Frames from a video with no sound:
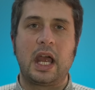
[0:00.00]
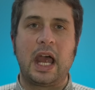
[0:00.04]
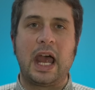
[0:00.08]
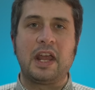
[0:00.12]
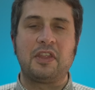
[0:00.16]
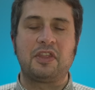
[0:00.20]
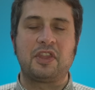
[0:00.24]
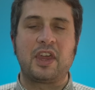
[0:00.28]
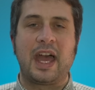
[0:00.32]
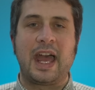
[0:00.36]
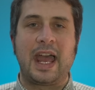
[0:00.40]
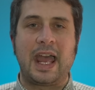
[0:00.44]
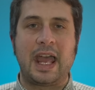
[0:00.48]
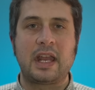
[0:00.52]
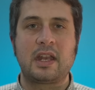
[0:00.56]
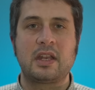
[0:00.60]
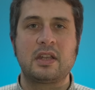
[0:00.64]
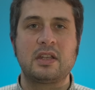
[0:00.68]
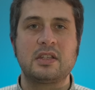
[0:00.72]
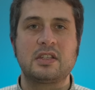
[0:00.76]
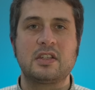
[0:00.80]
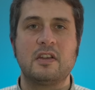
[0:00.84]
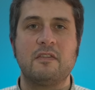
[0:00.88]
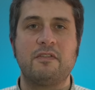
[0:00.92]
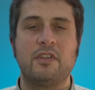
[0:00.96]
at the
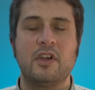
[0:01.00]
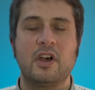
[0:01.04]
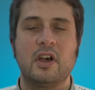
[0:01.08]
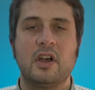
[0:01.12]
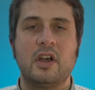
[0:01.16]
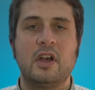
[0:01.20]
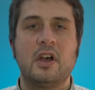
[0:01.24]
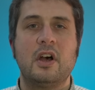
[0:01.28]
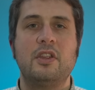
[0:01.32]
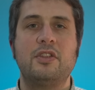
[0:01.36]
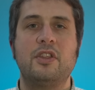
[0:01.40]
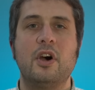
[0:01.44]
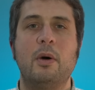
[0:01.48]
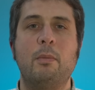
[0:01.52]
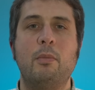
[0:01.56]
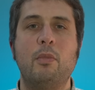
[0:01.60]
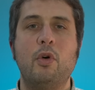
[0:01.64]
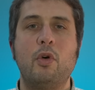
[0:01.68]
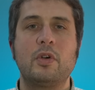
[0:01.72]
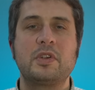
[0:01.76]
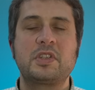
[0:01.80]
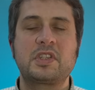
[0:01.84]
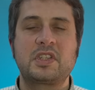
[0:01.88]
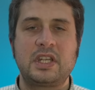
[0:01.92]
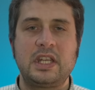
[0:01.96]
hands of the
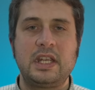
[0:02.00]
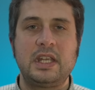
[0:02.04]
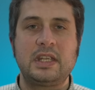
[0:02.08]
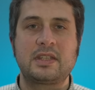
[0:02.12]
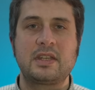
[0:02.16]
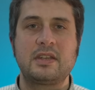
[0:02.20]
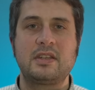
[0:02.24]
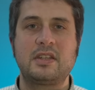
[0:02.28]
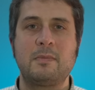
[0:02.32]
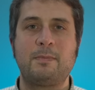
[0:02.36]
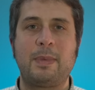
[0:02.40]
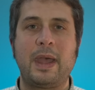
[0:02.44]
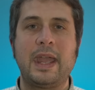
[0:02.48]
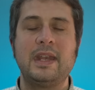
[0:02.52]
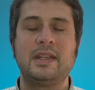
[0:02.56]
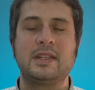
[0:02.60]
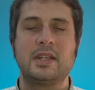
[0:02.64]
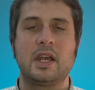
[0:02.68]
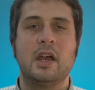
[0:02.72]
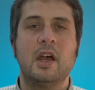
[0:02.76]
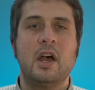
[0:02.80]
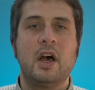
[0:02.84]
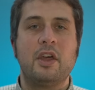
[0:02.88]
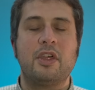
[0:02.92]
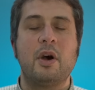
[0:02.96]
more seasoned debater,